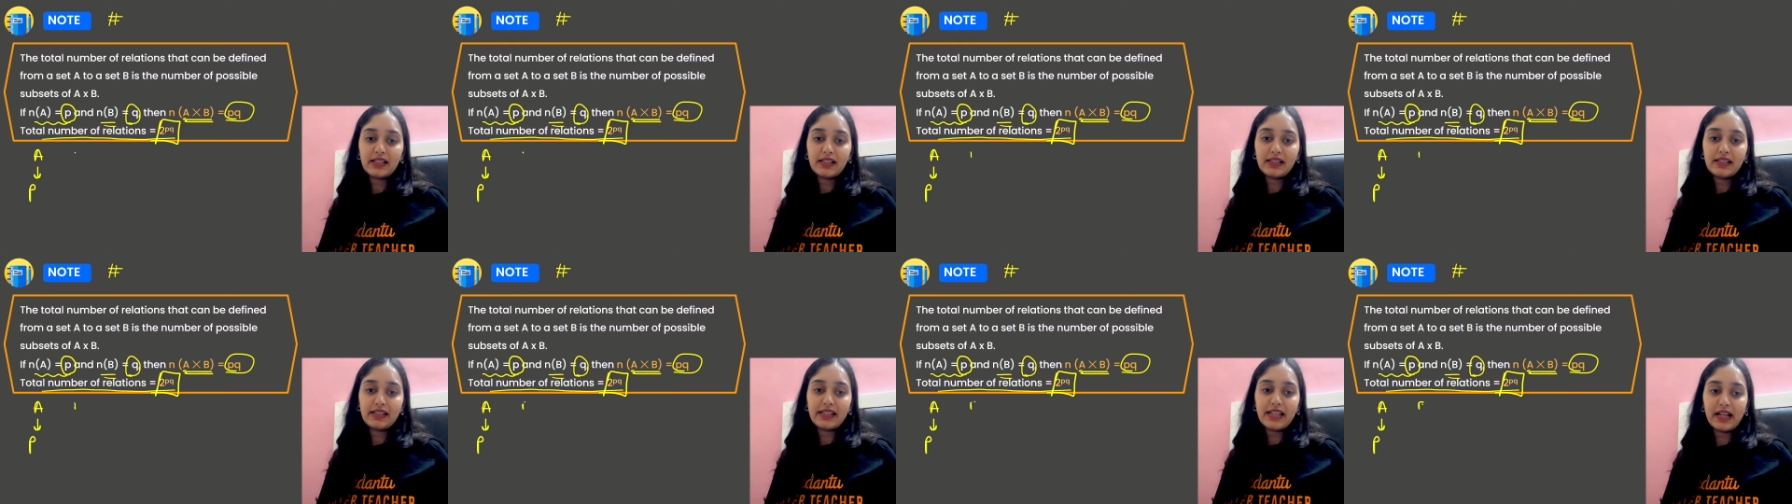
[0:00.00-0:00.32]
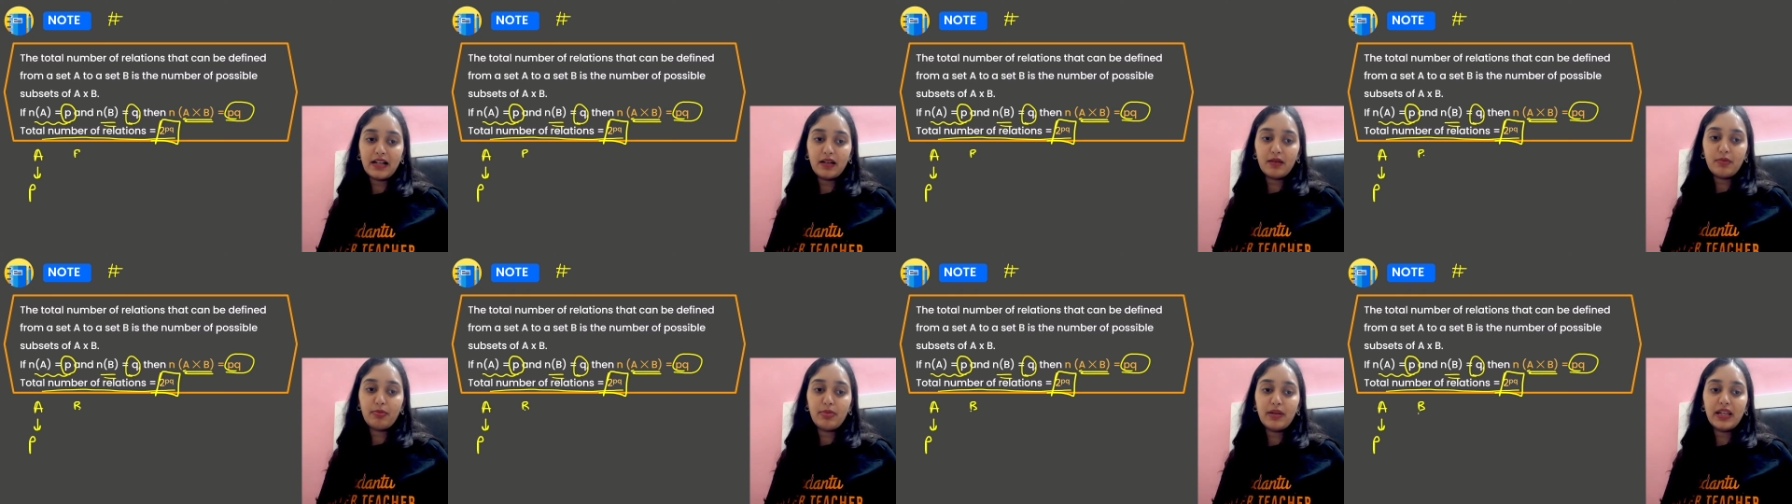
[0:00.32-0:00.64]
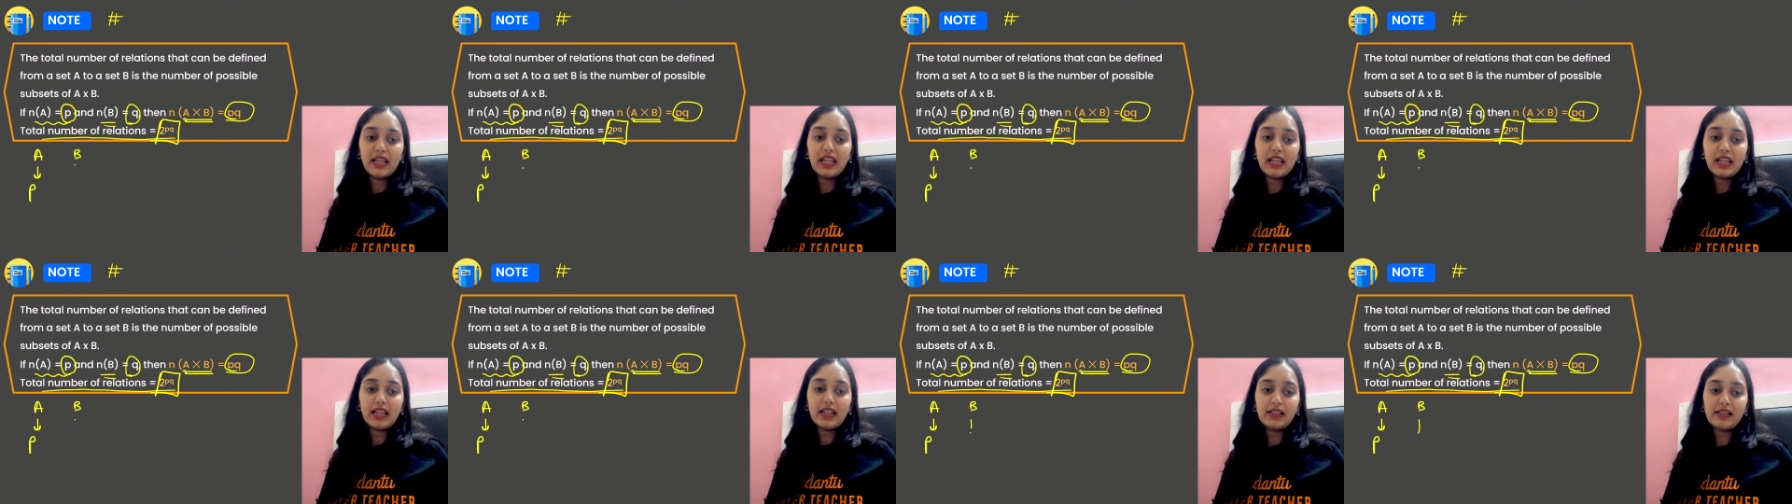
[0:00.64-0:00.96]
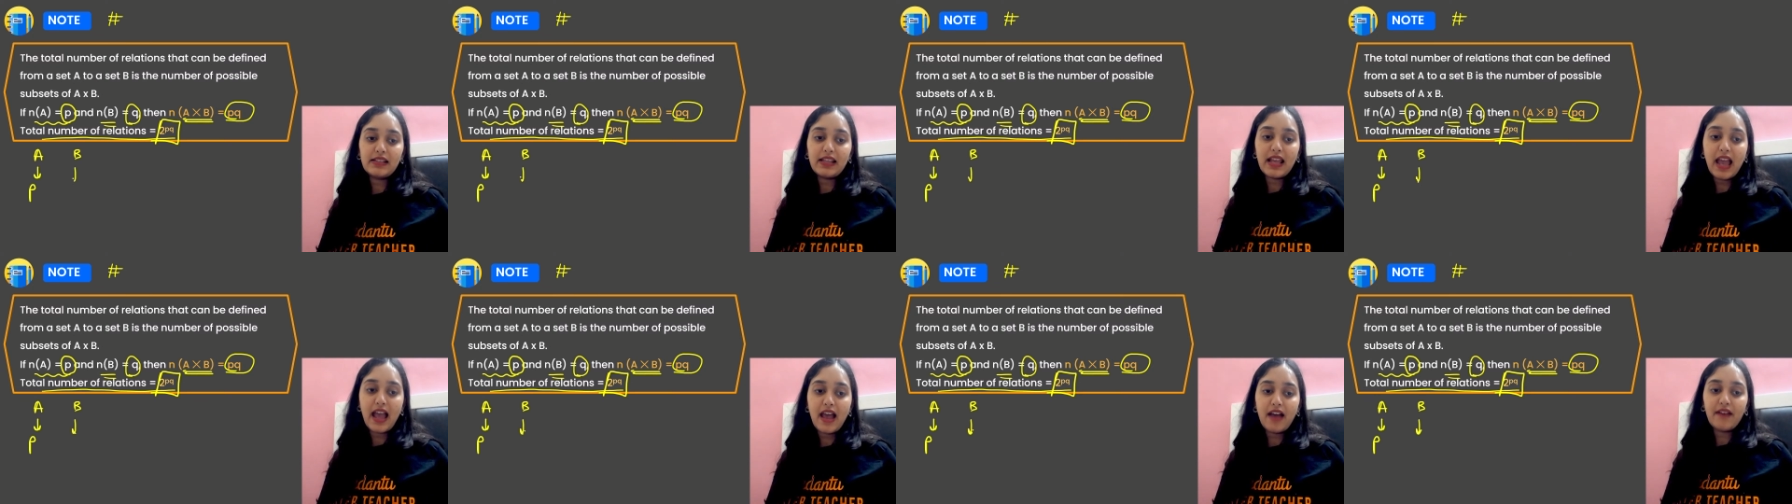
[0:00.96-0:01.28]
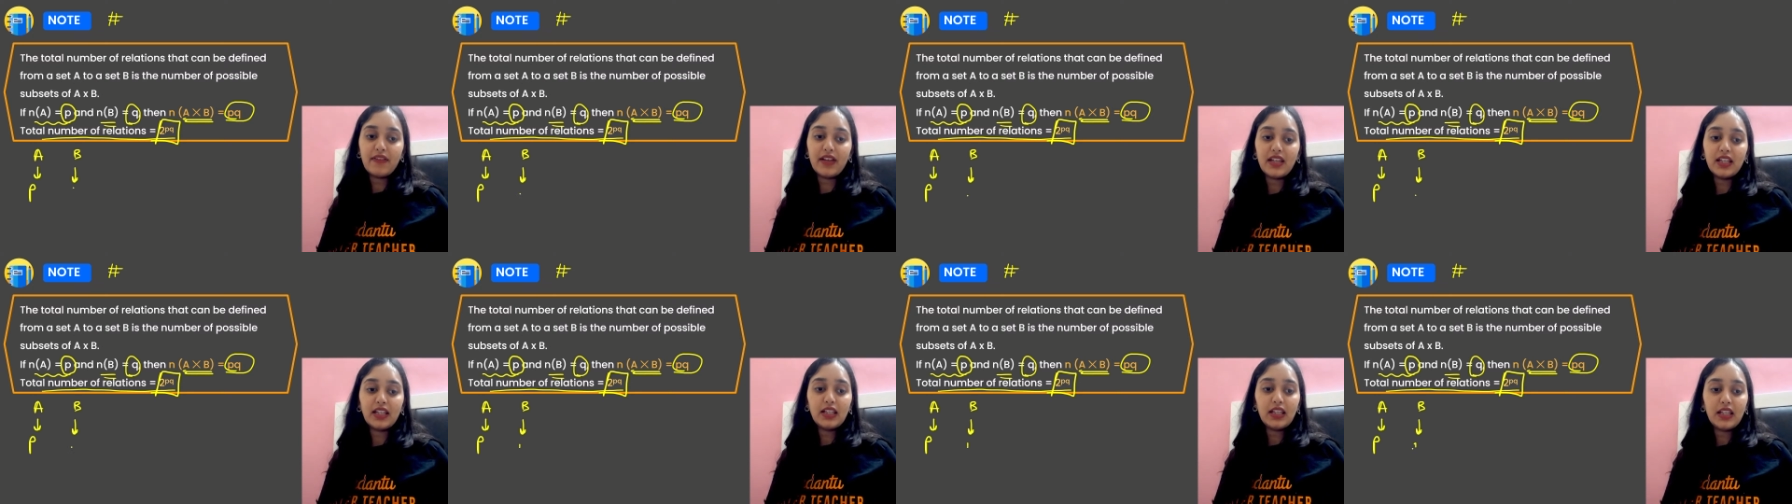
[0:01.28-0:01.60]
set B is
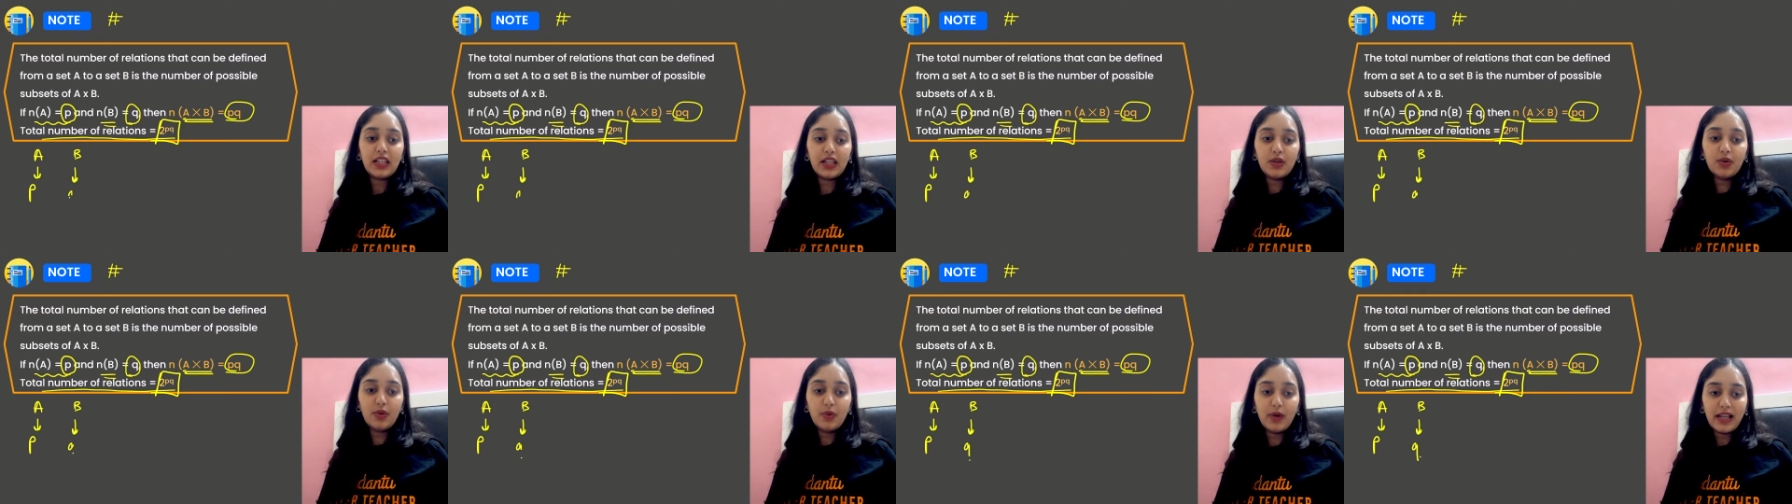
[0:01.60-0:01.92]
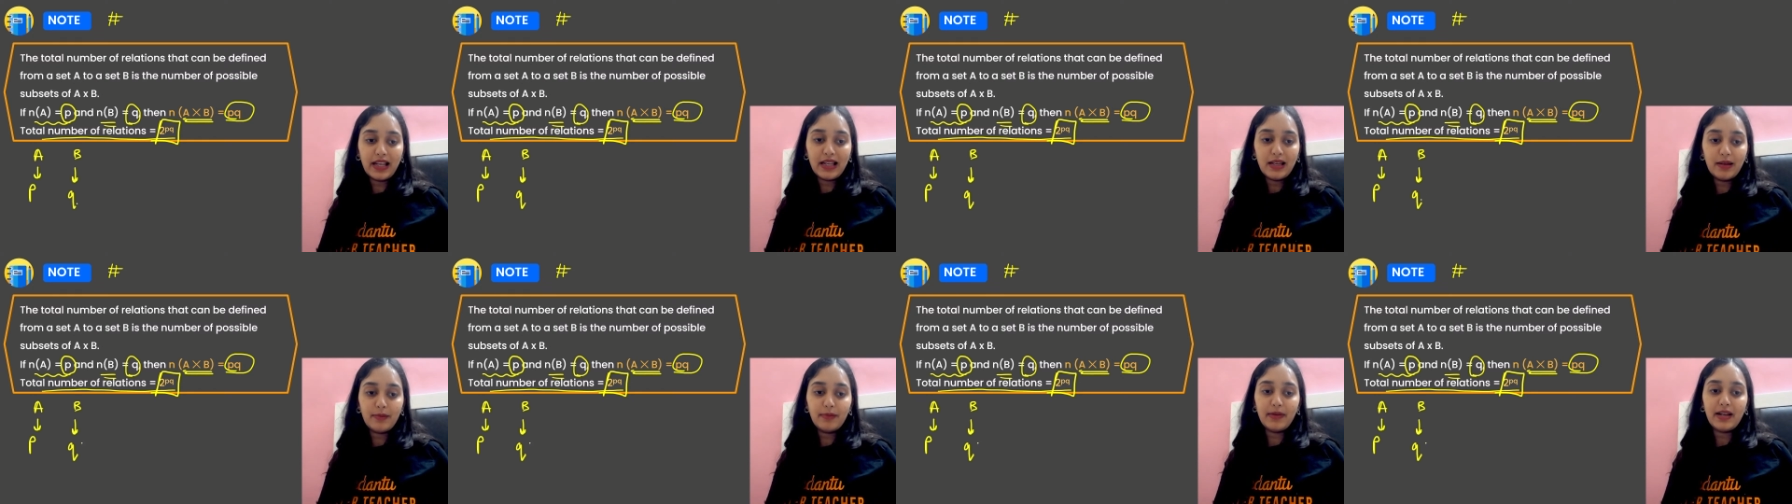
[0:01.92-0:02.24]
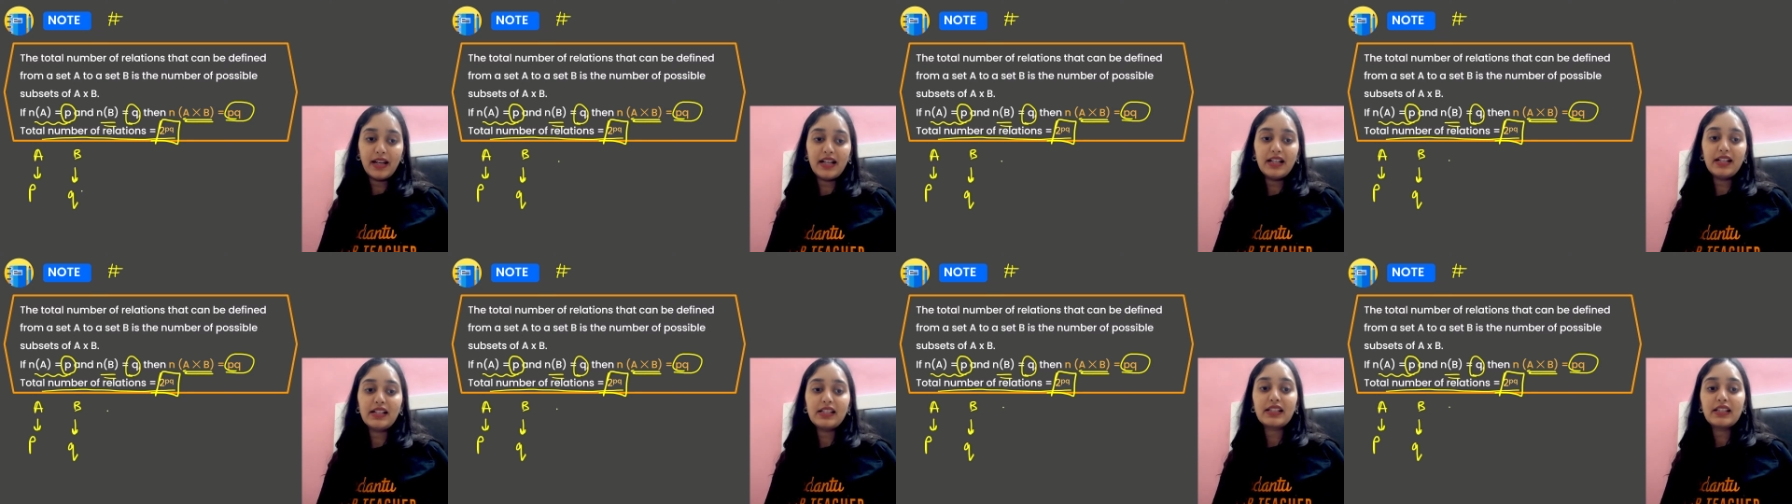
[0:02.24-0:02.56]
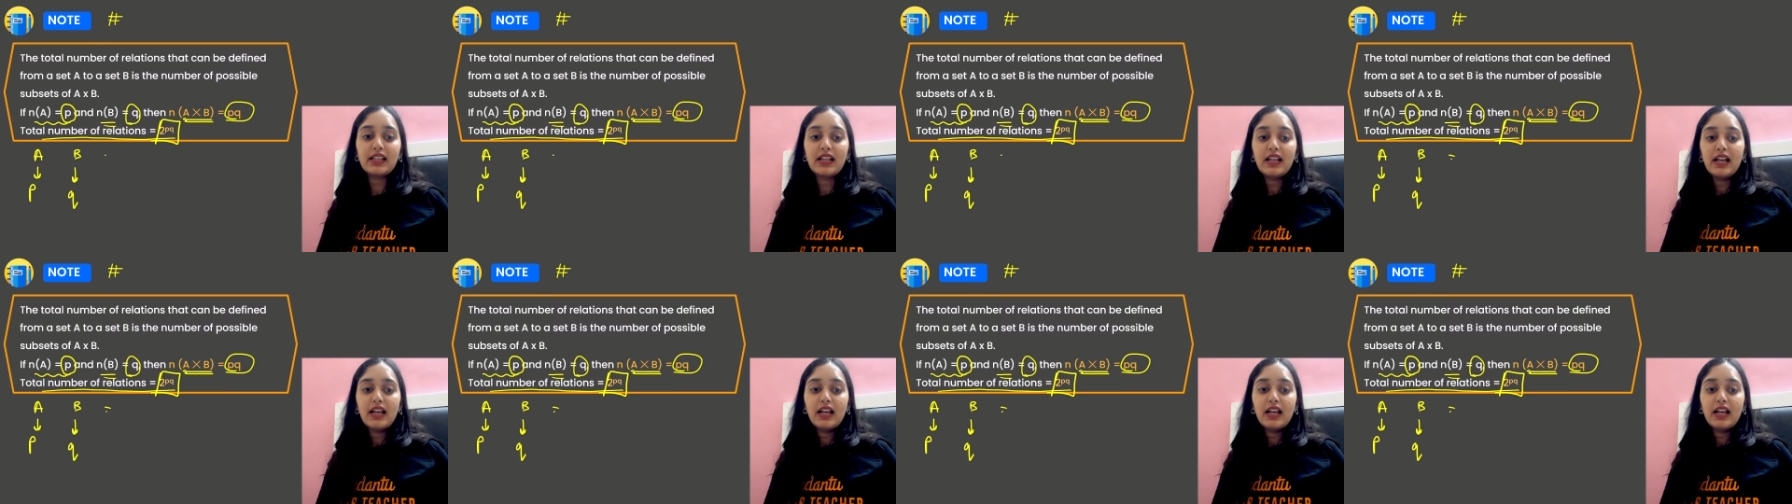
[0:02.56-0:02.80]
having Q elements,